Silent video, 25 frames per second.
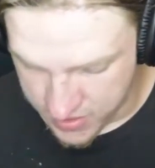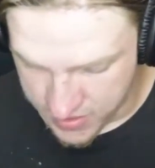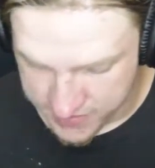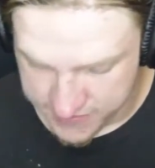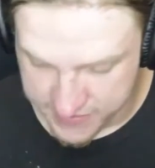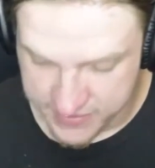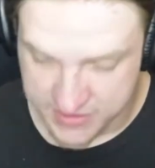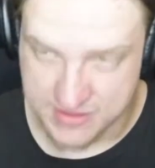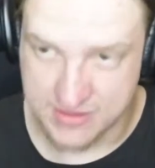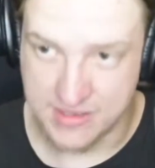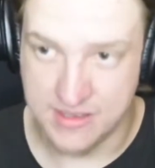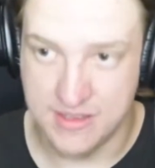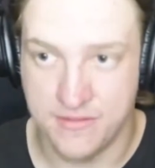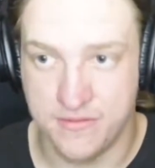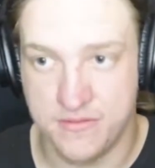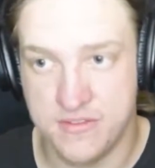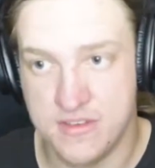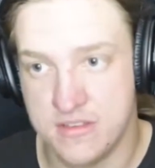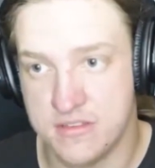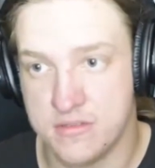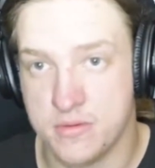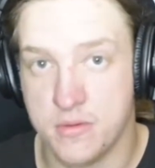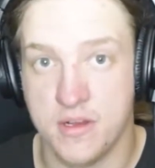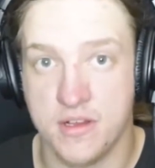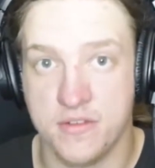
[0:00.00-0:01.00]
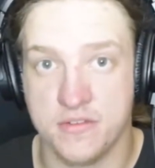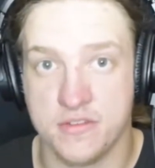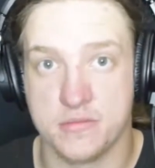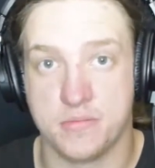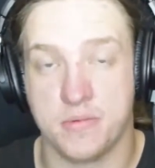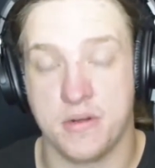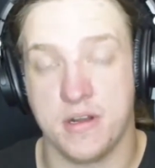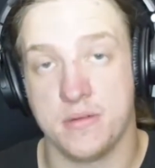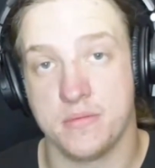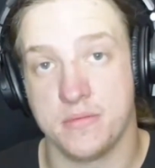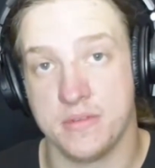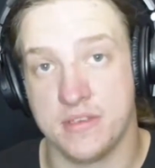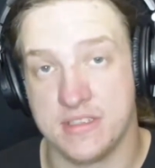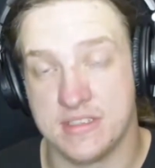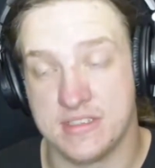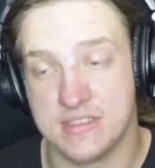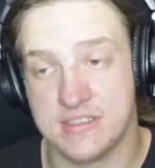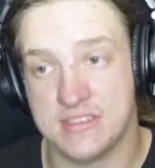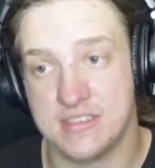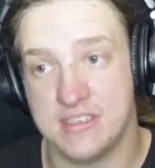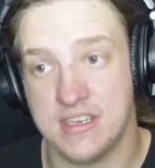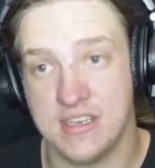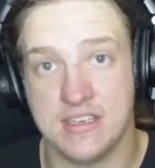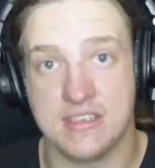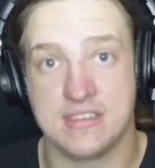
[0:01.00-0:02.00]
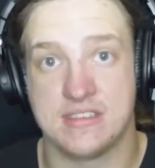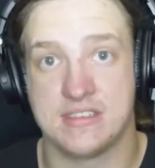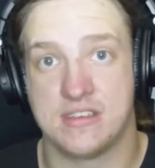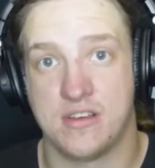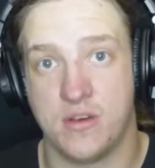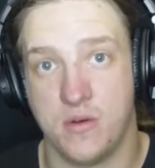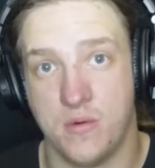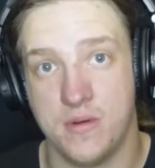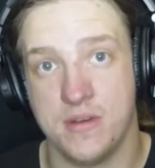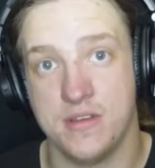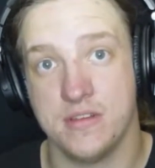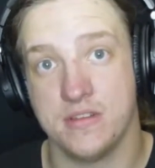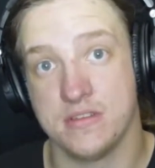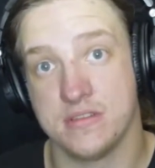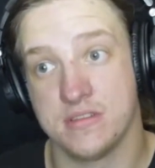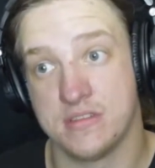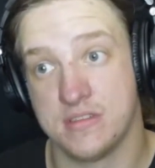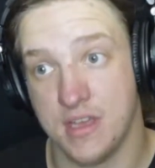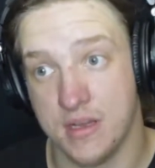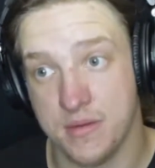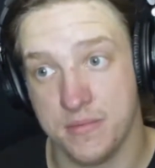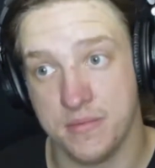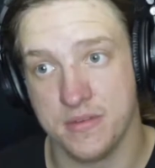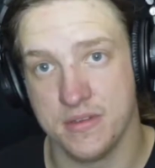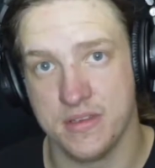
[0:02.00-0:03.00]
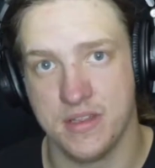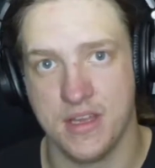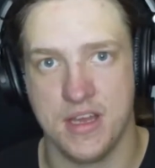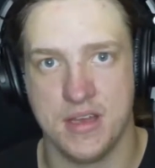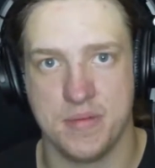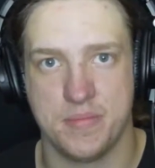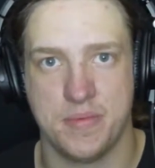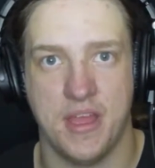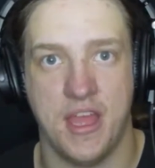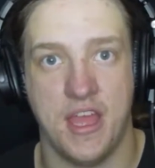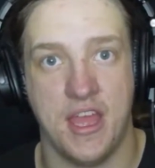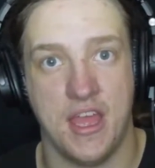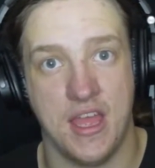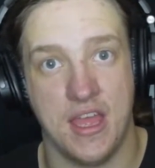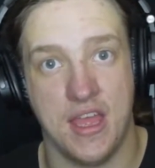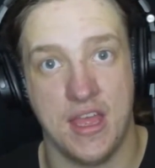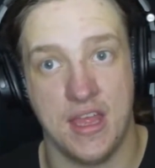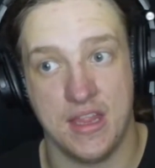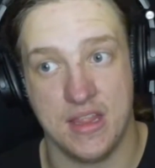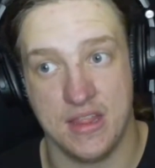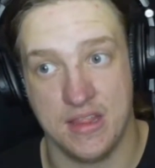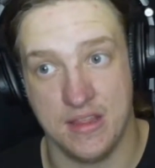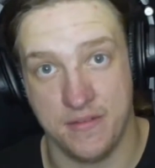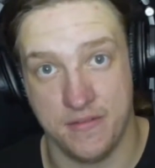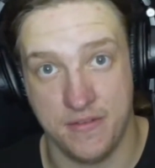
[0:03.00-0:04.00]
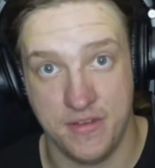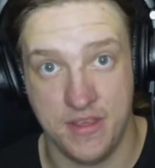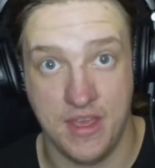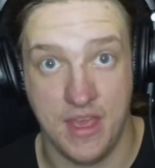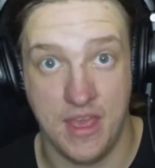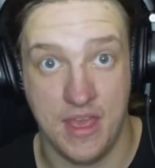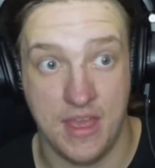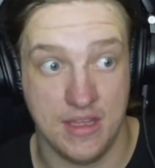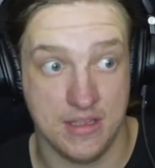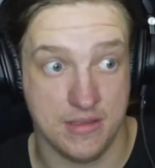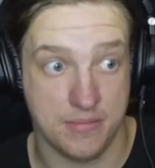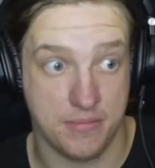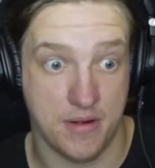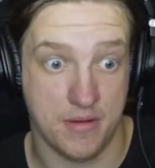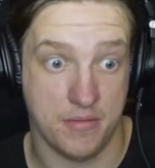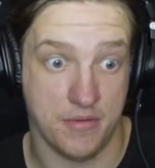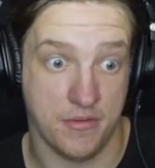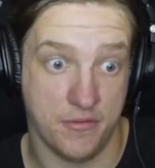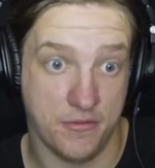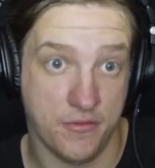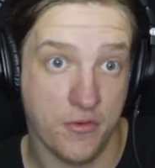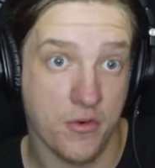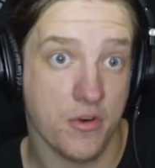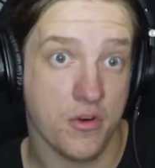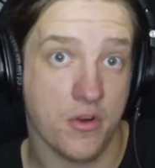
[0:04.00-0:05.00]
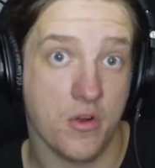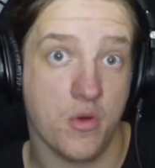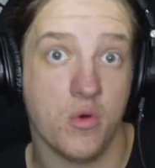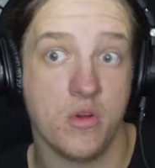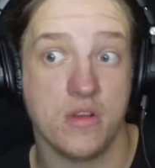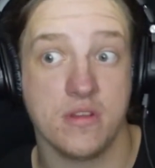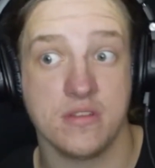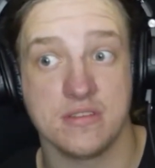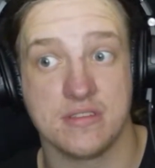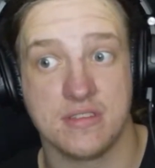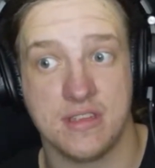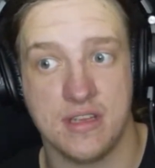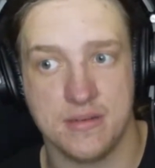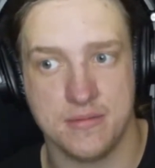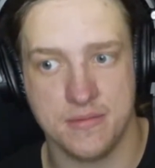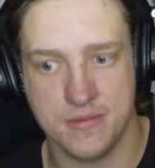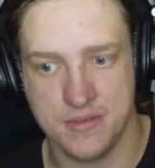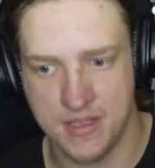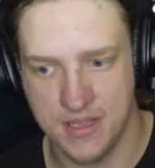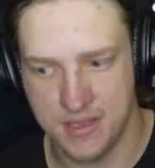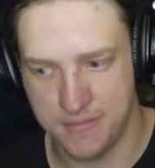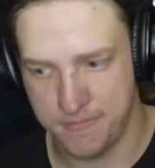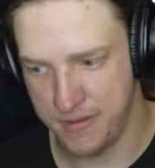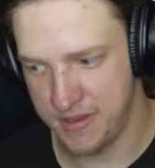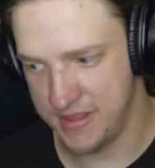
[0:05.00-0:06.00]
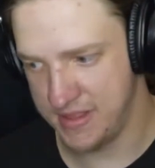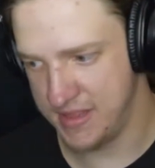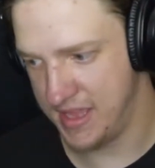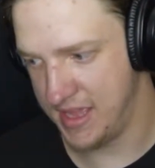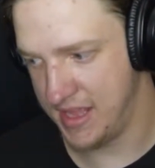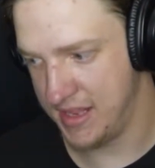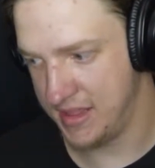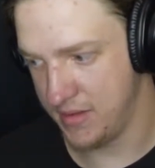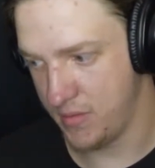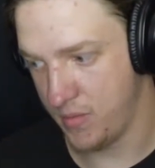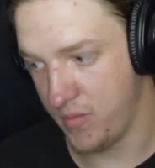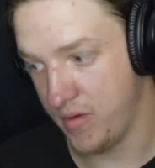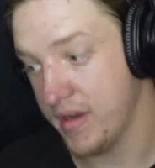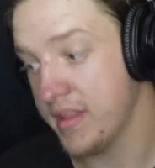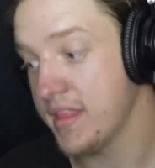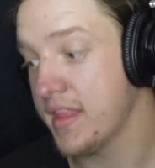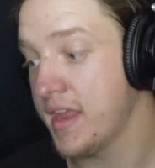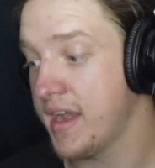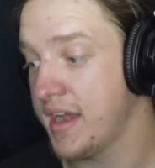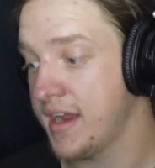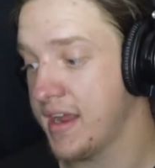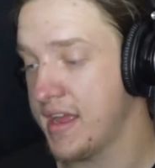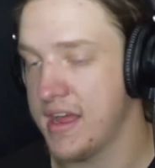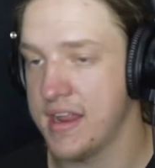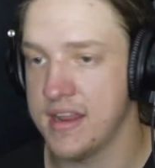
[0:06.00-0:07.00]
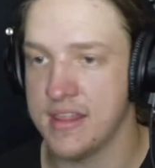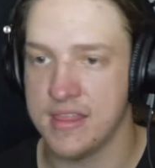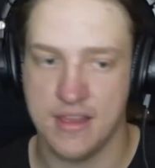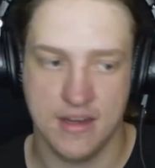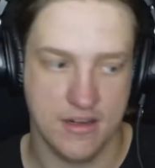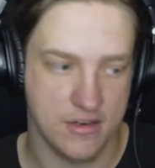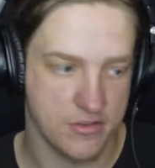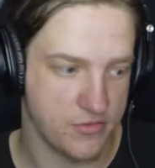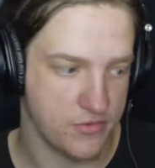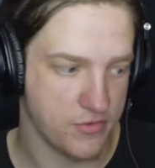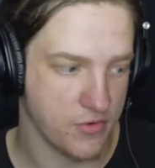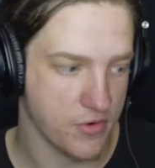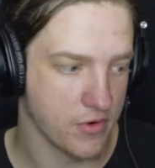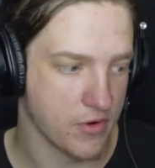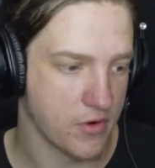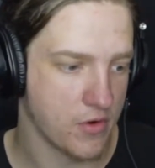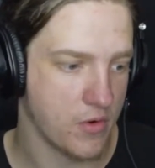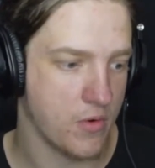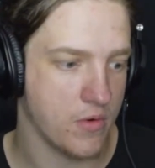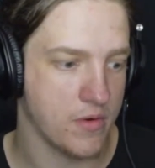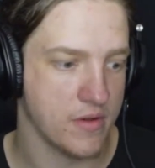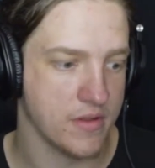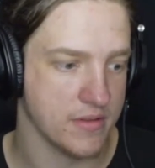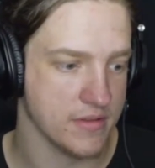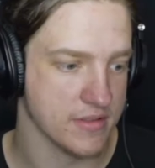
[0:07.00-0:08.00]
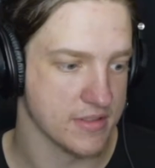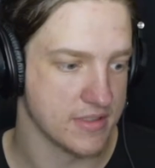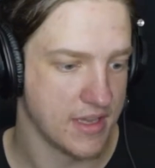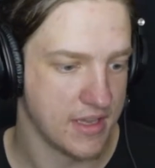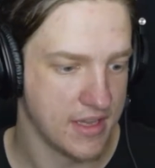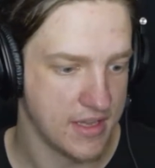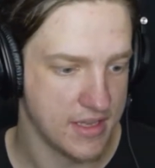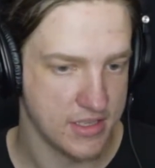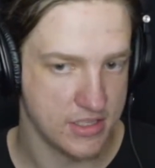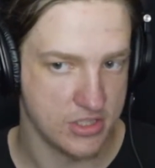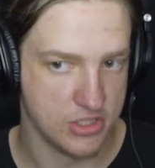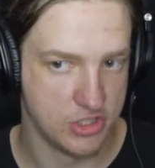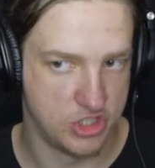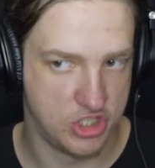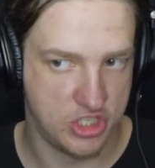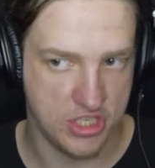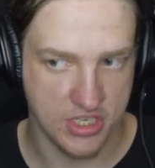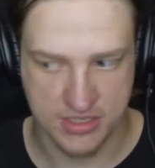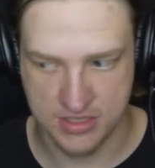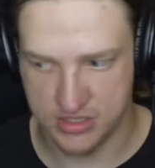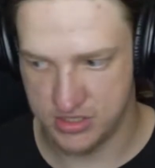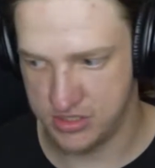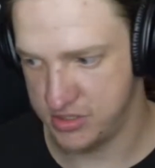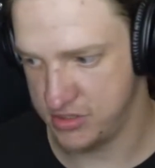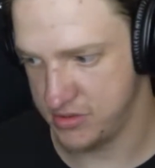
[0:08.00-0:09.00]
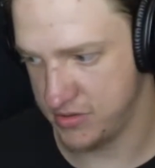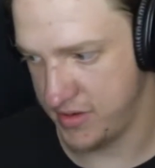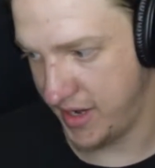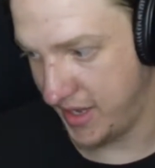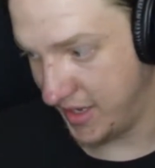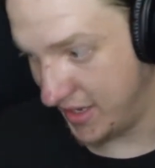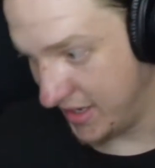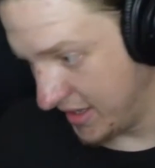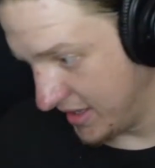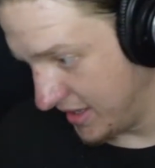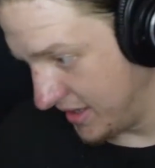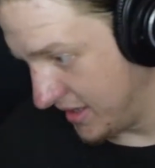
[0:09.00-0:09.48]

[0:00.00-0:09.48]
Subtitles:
Obviously, the V12 is probably 6 coils doubled up, and the V8 is probably 4 coils doubled up, and then the one that I got in there is 4 coils just straight.